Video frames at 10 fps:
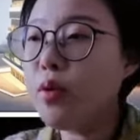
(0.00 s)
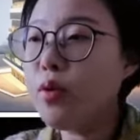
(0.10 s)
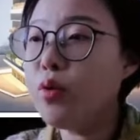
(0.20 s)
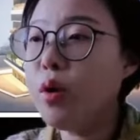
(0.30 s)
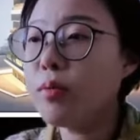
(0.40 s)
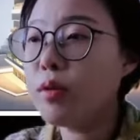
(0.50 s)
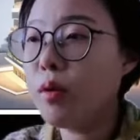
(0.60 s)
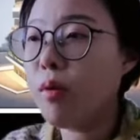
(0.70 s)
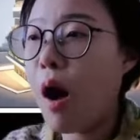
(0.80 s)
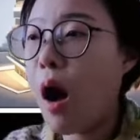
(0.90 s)
to
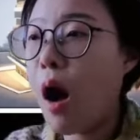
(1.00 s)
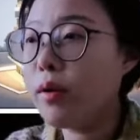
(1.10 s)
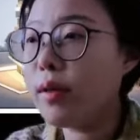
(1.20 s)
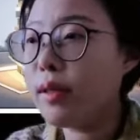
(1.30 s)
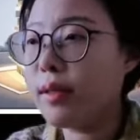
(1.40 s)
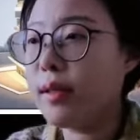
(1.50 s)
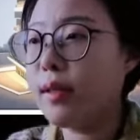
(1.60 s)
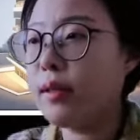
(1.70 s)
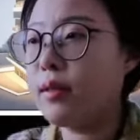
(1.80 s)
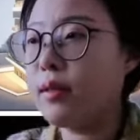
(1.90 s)
observe how
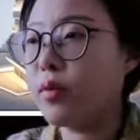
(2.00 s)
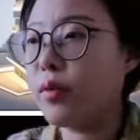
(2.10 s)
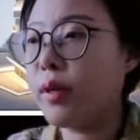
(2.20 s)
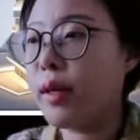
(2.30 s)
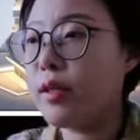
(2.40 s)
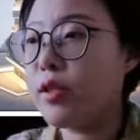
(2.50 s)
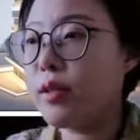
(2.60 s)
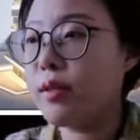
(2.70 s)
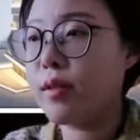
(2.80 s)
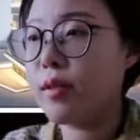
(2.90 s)
easily the
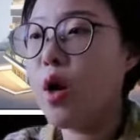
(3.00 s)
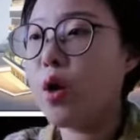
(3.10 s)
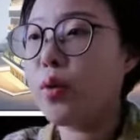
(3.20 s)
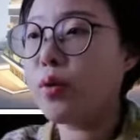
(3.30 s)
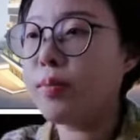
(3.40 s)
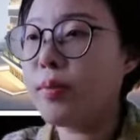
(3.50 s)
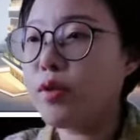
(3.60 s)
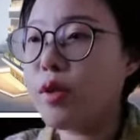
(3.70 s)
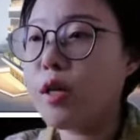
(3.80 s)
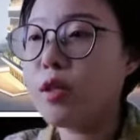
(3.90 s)
creations could be
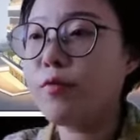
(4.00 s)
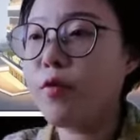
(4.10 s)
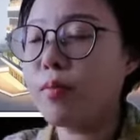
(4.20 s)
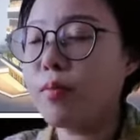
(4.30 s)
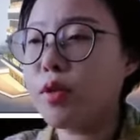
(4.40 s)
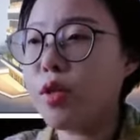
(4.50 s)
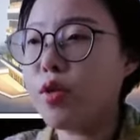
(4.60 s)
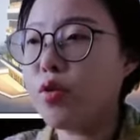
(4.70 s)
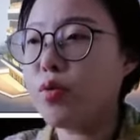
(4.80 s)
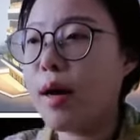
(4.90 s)
transformed
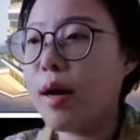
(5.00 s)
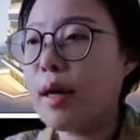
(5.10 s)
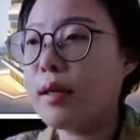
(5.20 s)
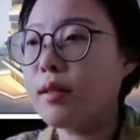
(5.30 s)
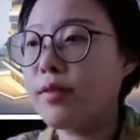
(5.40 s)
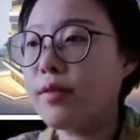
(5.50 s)
into another